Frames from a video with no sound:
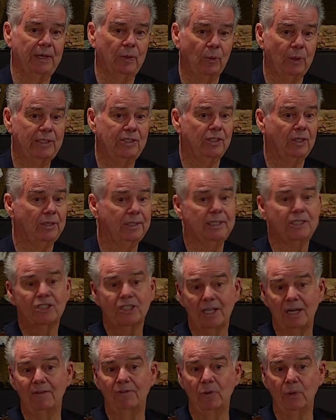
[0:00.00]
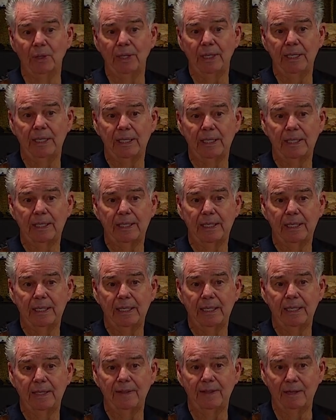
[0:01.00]
original discovery
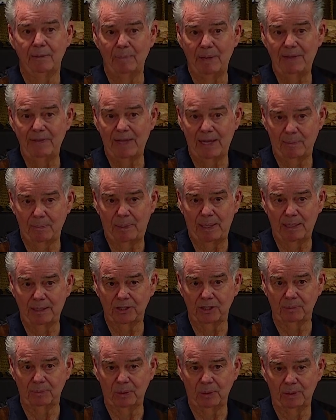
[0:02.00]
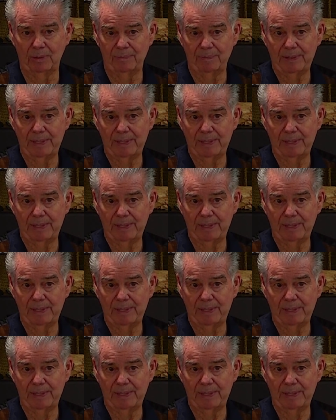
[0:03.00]
that made that possible,